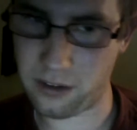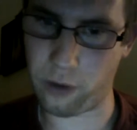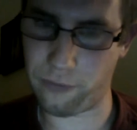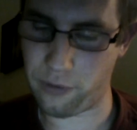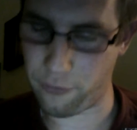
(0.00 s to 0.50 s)

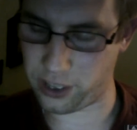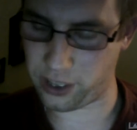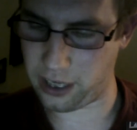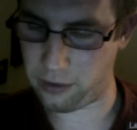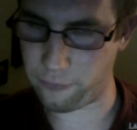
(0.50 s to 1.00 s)
80th,
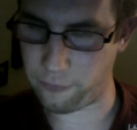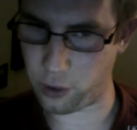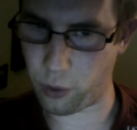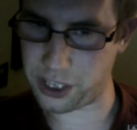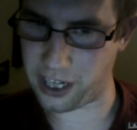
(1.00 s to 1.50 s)

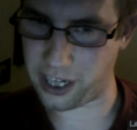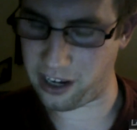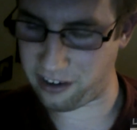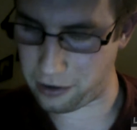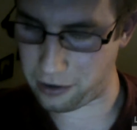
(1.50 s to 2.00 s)
for question
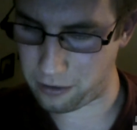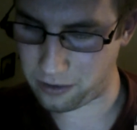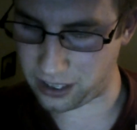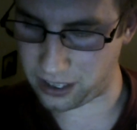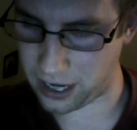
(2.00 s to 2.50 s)
18,
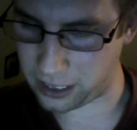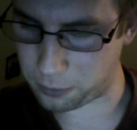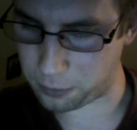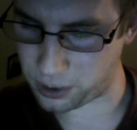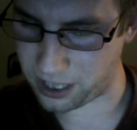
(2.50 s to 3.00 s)
the
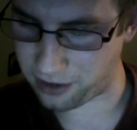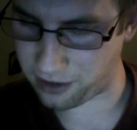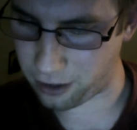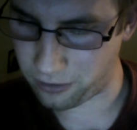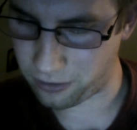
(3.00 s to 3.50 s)
80th
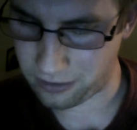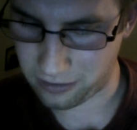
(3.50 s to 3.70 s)
percentile.